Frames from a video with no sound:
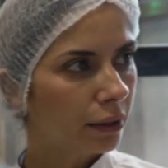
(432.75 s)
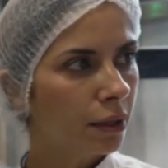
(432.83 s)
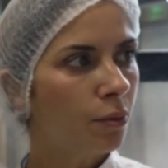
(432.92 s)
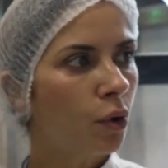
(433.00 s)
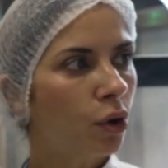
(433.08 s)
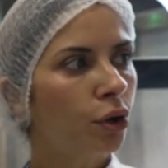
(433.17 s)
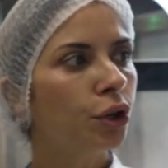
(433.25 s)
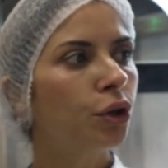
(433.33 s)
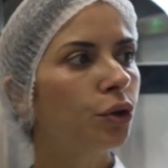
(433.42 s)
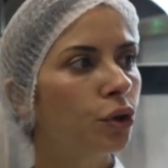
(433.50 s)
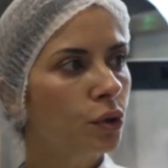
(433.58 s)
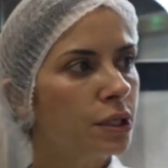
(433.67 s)
The more you
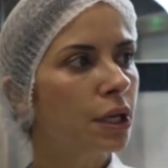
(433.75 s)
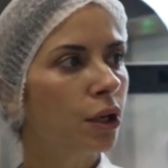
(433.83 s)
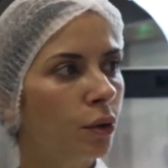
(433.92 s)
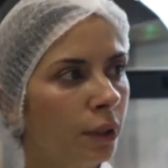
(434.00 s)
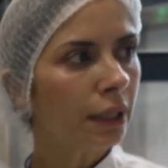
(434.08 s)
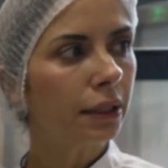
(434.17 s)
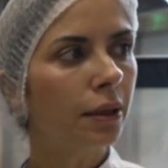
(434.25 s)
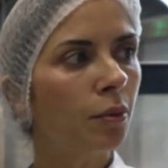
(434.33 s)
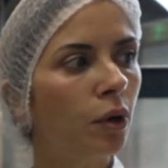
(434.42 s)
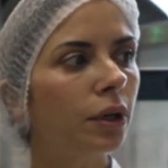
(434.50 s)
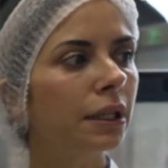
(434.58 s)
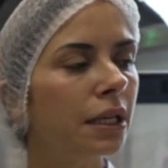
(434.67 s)
use the unit, the
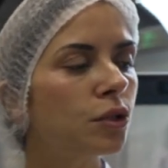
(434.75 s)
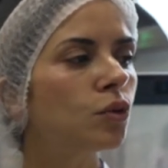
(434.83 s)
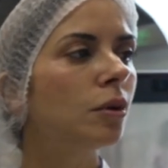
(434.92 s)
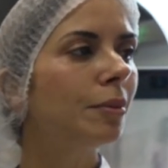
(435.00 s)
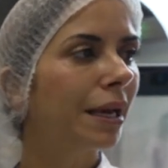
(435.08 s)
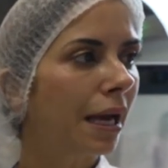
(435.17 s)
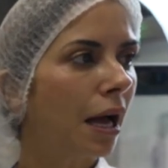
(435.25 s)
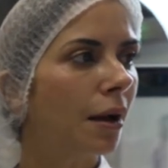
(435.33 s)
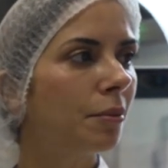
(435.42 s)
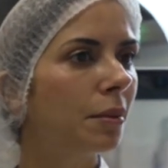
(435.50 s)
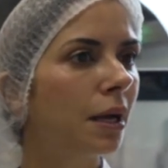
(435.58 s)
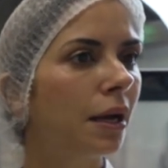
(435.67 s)
more this will
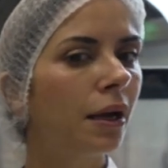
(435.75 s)
become